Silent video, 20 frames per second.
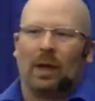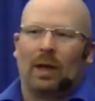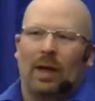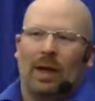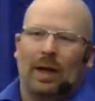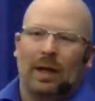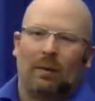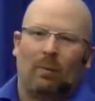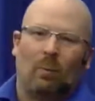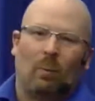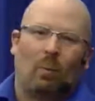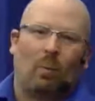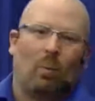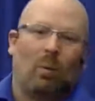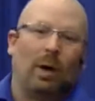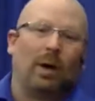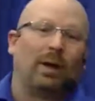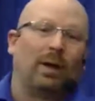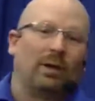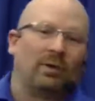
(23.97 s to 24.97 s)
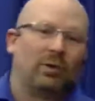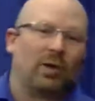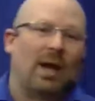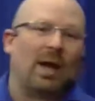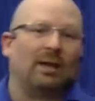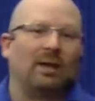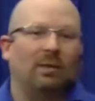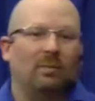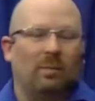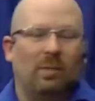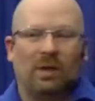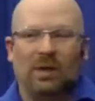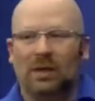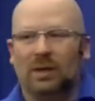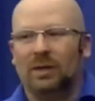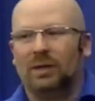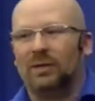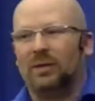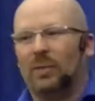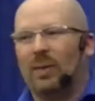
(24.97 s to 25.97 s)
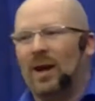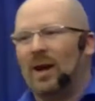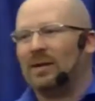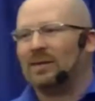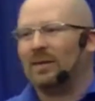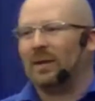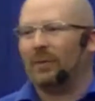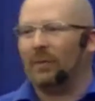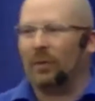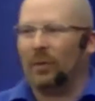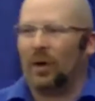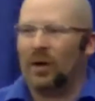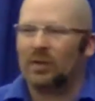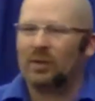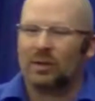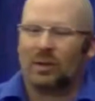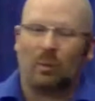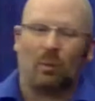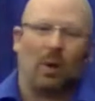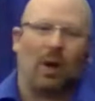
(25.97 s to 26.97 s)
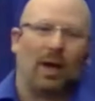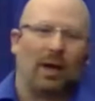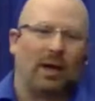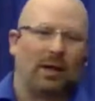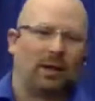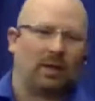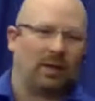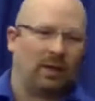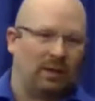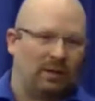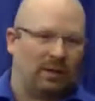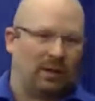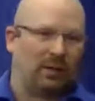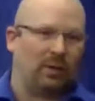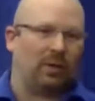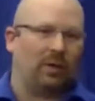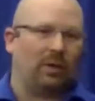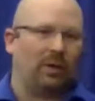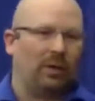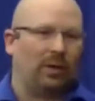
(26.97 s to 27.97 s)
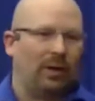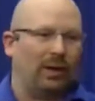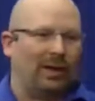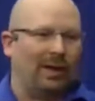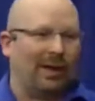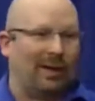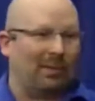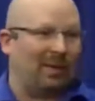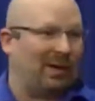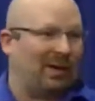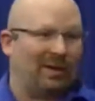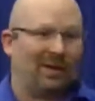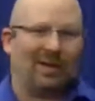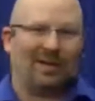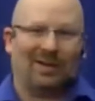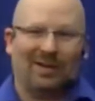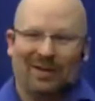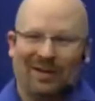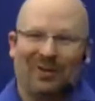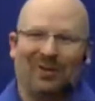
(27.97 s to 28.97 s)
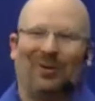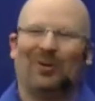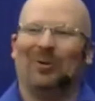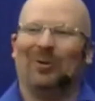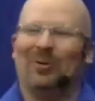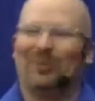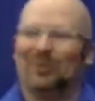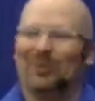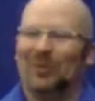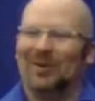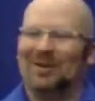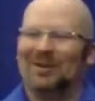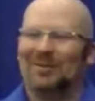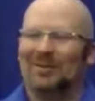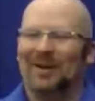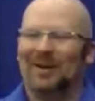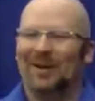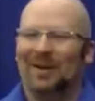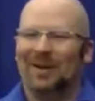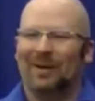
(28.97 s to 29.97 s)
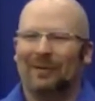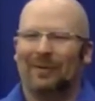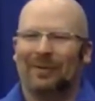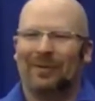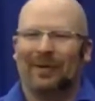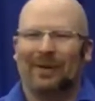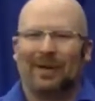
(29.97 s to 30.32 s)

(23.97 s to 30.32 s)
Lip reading: and what attracted me to past life regression and why I continue to do it, and I'm going to continue to do it the rest of my life.